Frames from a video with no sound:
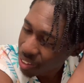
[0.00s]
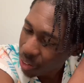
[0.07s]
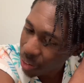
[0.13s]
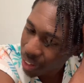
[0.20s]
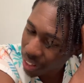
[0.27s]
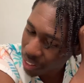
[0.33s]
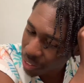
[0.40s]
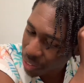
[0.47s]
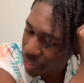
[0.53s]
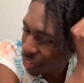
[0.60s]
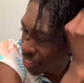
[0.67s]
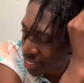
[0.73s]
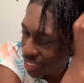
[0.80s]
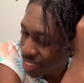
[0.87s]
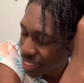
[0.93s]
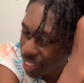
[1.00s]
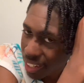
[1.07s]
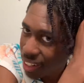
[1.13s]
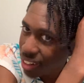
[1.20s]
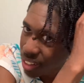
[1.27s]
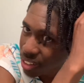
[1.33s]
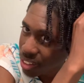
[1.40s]
or like, you know, fixes their
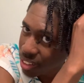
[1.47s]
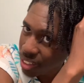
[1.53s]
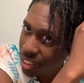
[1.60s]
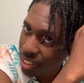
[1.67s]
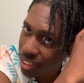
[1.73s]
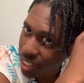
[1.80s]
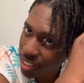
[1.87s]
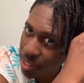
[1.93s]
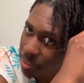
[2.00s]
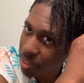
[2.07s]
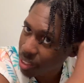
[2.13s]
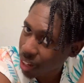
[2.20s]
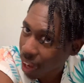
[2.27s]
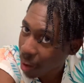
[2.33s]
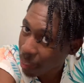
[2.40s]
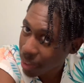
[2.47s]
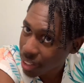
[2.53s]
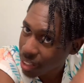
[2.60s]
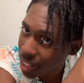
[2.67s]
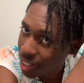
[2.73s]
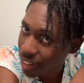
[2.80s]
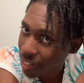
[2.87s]
hair, and it's like something
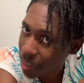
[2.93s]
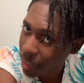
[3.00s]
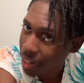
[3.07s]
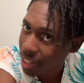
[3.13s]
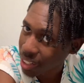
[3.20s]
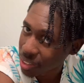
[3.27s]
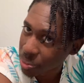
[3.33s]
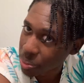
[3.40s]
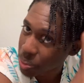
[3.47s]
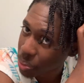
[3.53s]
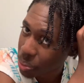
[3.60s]
common that everybody else would